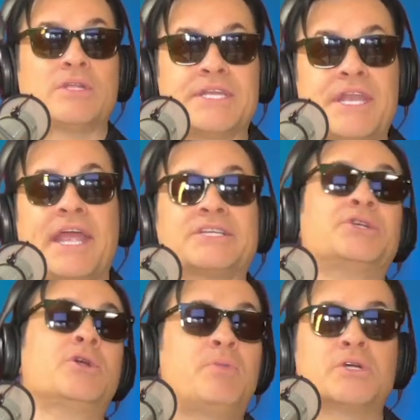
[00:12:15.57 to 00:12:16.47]
It's a
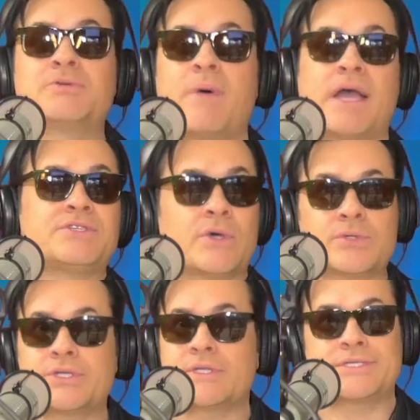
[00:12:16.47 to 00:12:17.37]
national push by
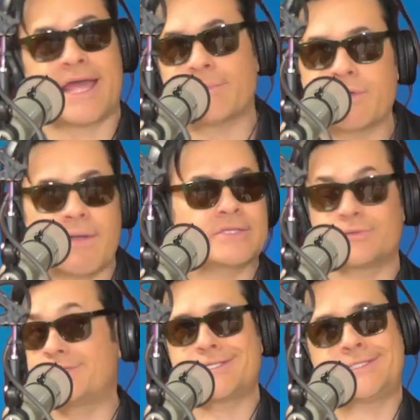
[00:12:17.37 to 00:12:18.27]
socialist Democrats,
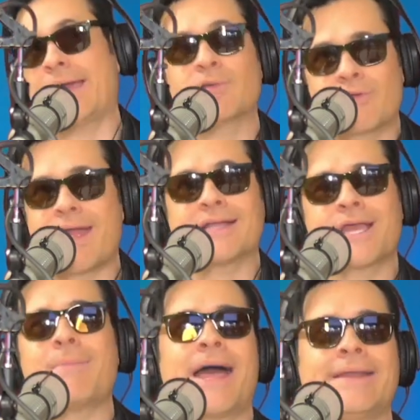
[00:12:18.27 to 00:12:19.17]
or just Democrats,
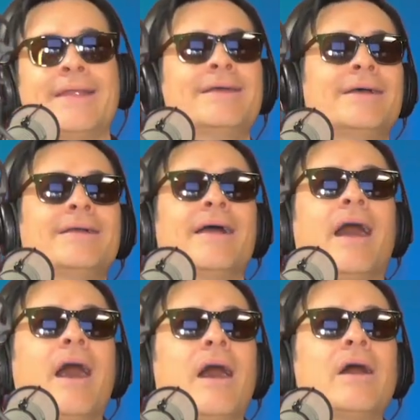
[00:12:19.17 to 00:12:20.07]
come
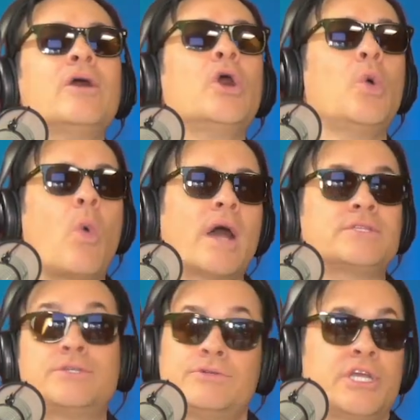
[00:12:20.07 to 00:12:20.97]
on, who
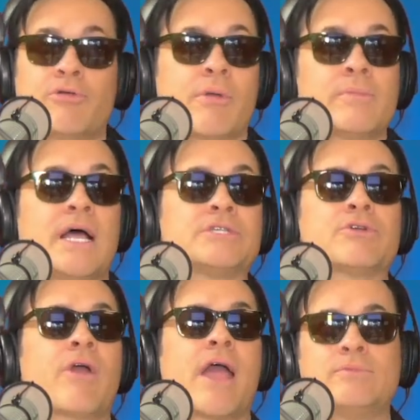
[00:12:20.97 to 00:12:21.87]
want to decriminalize
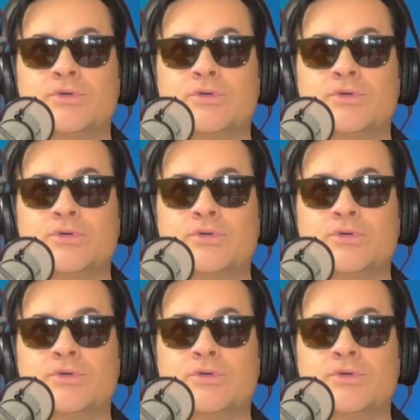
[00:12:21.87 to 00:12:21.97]
crime.